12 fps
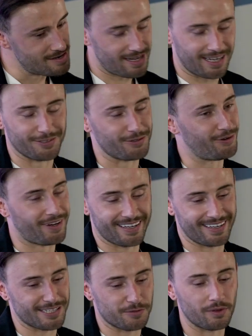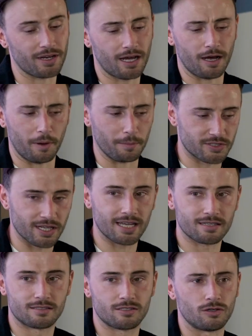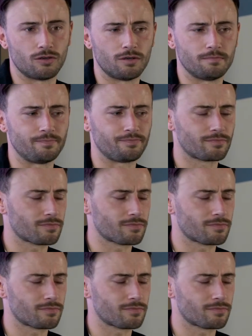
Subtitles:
I don't know, I can't explain it. I'm obsessed, you know, and